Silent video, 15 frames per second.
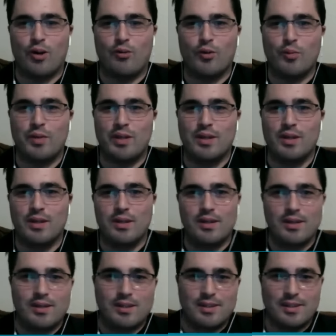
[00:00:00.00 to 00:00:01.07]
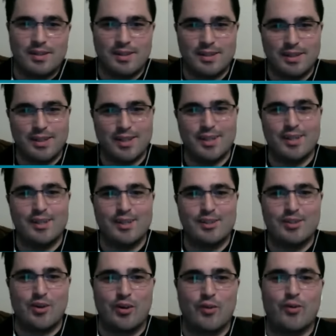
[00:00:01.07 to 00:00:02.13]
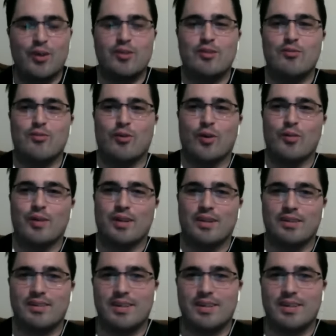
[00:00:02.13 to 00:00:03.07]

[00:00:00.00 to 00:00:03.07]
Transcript: will be just going crazy for because